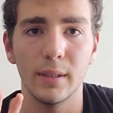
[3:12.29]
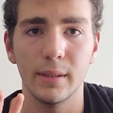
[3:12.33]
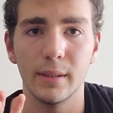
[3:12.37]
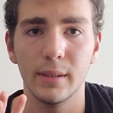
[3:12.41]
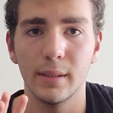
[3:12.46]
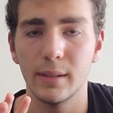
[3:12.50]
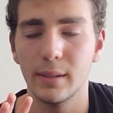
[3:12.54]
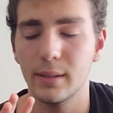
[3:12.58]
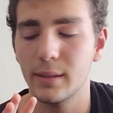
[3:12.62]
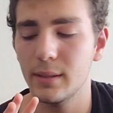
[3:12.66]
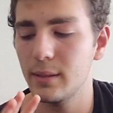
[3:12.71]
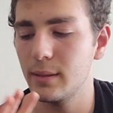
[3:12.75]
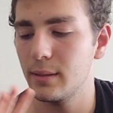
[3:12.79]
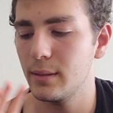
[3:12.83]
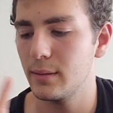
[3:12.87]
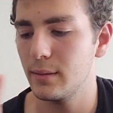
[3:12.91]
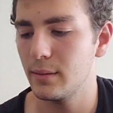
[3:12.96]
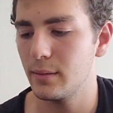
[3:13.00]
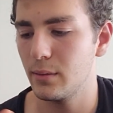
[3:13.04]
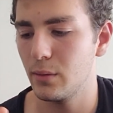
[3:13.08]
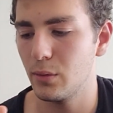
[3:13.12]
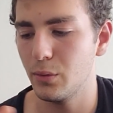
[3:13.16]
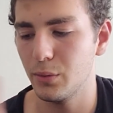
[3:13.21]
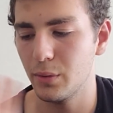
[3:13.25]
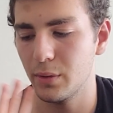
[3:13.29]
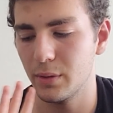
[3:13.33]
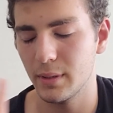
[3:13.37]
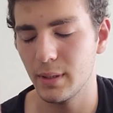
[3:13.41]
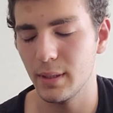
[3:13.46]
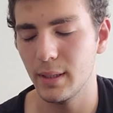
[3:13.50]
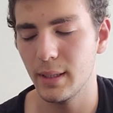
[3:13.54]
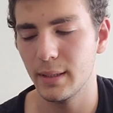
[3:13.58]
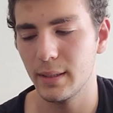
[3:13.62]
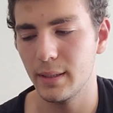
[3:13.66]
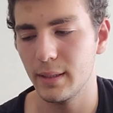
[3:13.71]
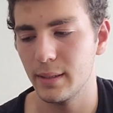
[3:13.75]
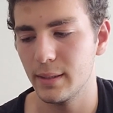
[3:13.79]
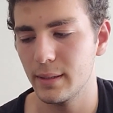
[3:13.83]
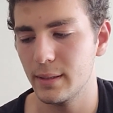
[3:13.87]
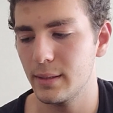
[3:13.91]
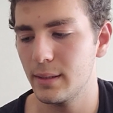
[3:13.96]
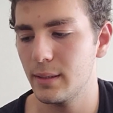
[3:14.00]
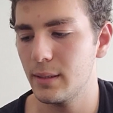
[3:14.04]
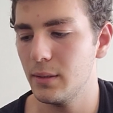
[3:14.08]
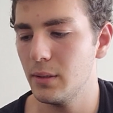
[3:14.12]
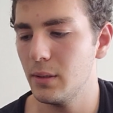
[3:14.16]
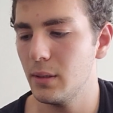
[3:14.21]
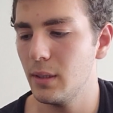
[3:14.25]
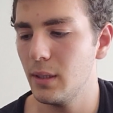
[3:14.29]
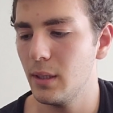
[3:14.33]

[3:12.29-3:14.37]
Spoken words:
like this,